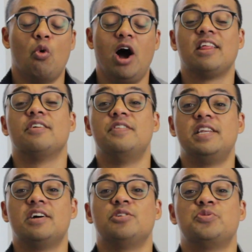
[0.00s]
What other
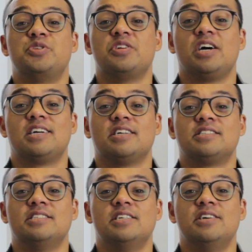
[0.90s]
videos would you like
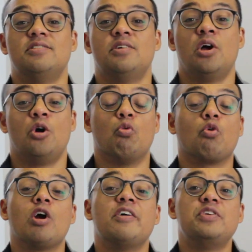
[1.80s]
us to do?
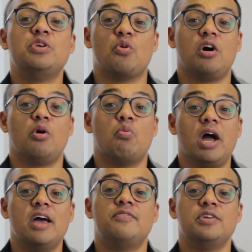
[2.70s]
Wherever you are,
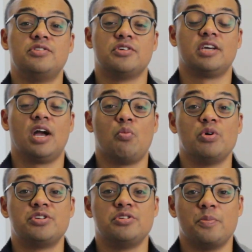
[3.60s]
whatever you're doing, I
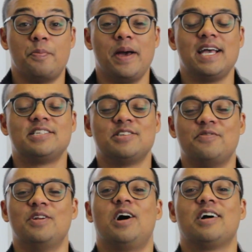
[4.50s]
wish you the best
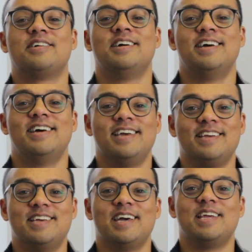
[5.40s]
of luck
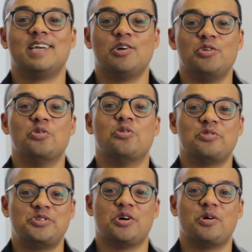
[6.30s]
in getting
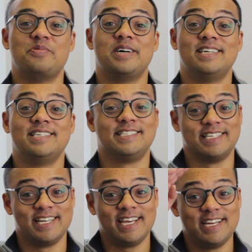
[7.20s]
your job.
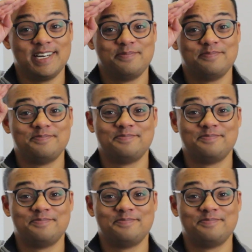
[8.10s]
See you later.